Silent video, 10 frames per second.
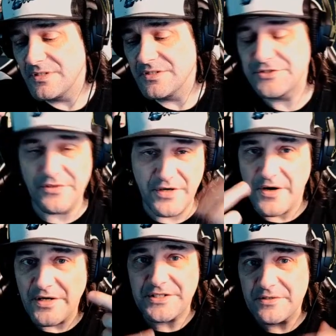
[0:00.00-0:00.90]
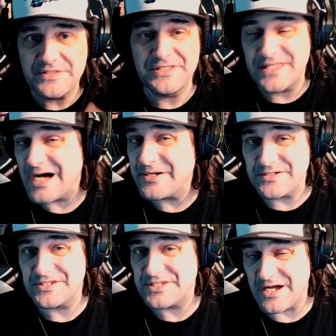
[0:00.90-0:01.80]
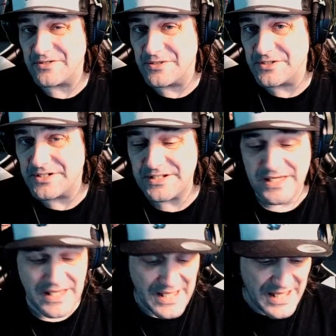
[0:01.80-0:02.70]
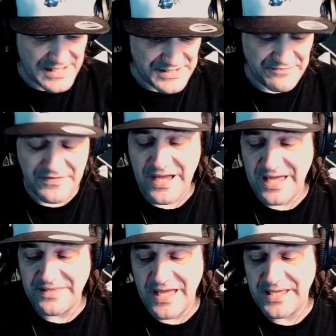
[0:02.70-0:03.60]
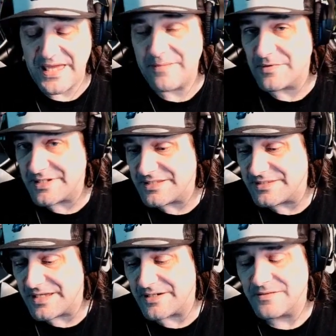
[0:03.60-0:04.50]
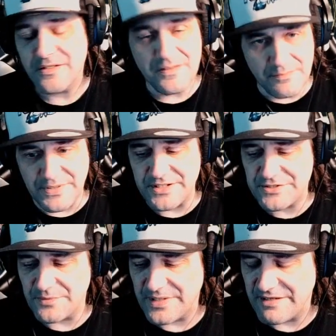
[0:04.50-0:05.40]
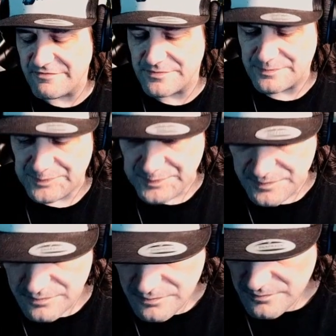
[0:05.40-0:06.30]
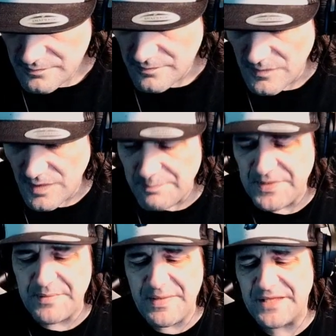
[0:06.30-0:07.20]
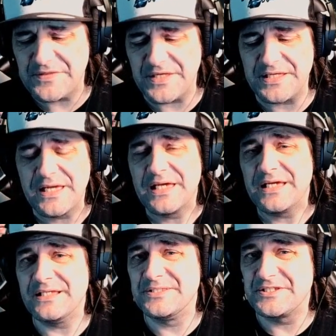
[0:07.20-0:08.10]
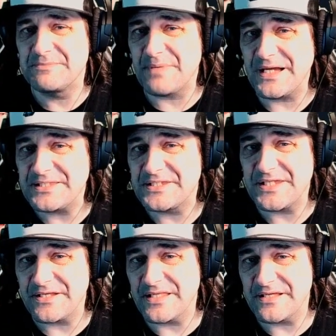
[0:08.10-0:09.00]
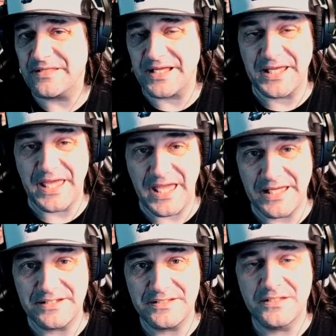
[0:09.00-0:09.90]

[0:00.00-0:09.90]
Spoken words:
so the audio is not going to sound good as if I had that camera in there, but it's whatever. But the main thing is, despite the sound like a can,